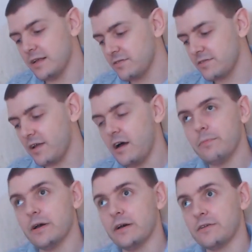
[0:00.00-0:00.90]

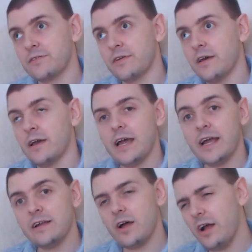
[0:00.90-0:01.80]
Starburst.
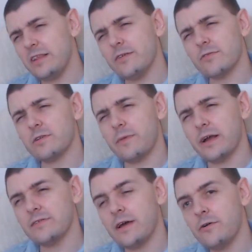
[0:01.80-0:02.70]
And I thought to
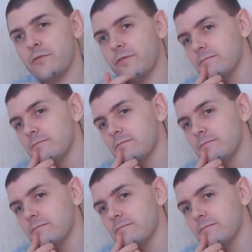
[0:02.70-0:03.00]
myself,